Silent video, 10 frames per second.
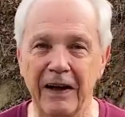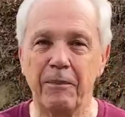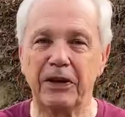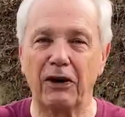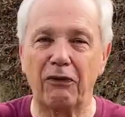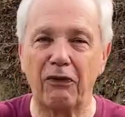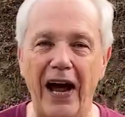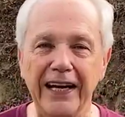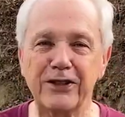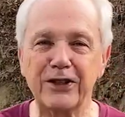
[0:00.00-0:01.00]
but the
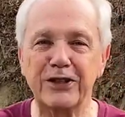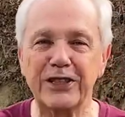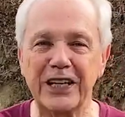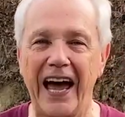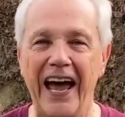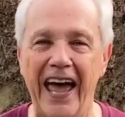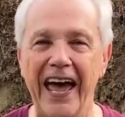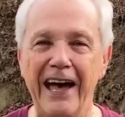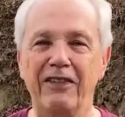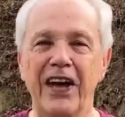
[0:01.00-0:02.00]
righteousness I
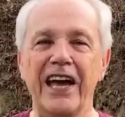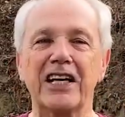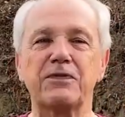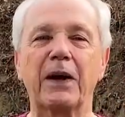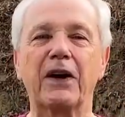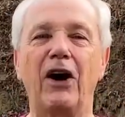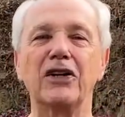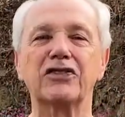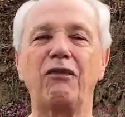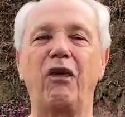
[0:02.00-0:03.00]
have is
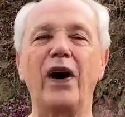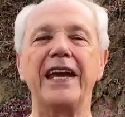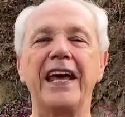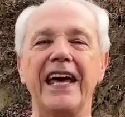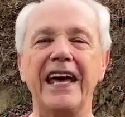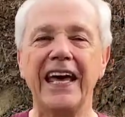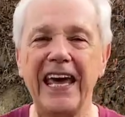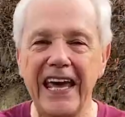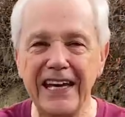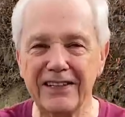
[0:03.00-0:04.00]
because of what
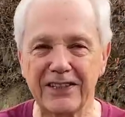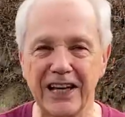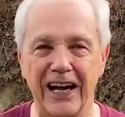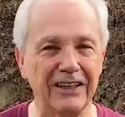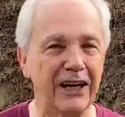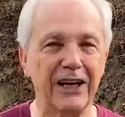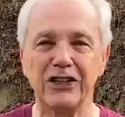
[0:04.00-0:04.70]
he has done.